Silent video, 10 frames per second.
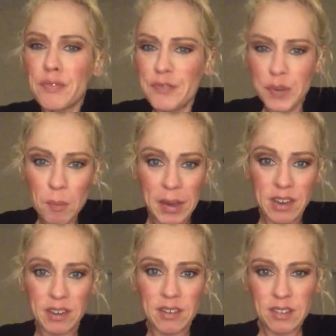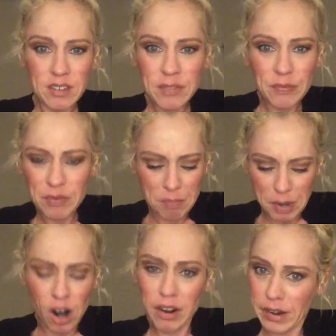filmmaking, but
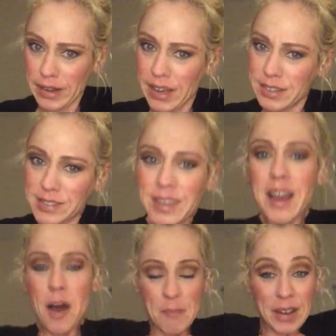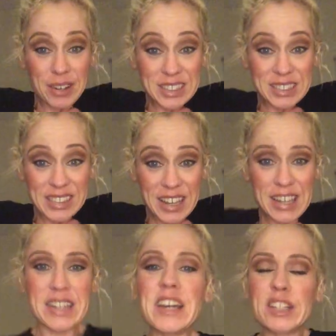horror, yes. But
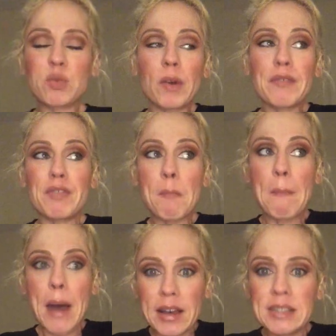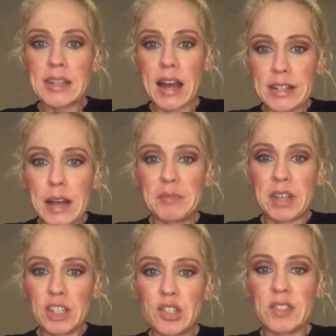Christine, it's one of the best
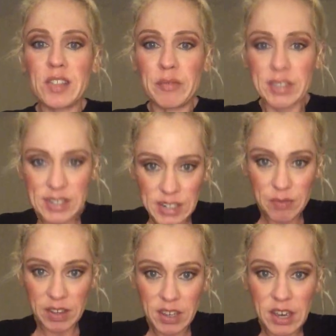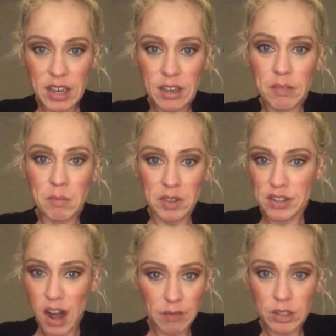adaptations of a Stephen King
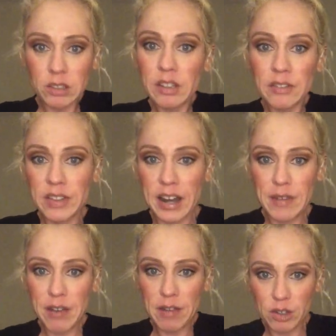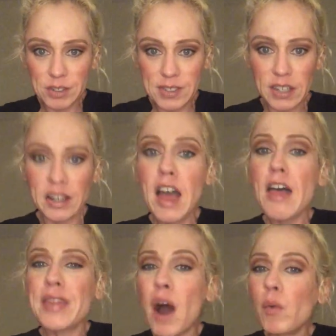novel that I've ever seen.
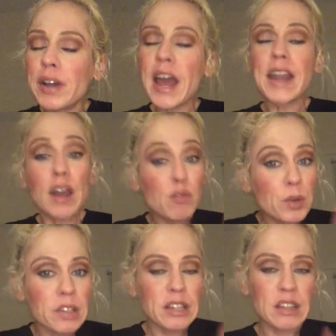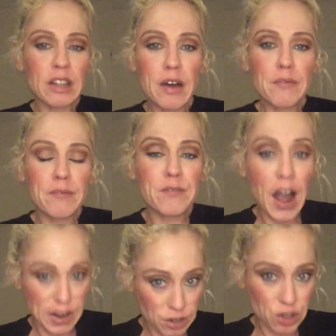That one, and I really love
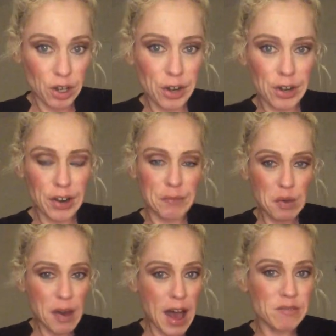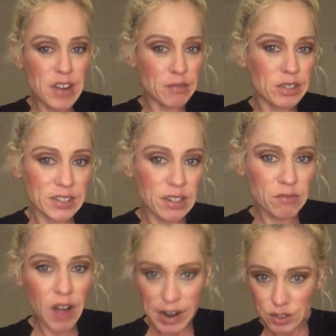Firestarter. If you have never seen
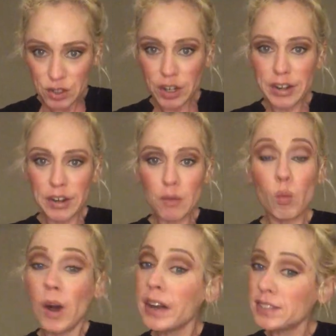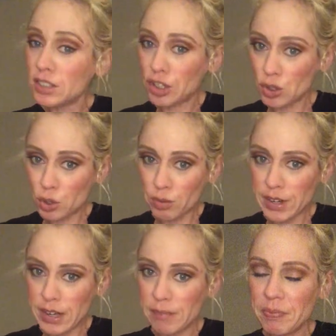Firestarter, one, I suggest you
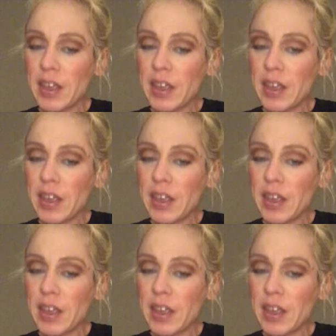read it.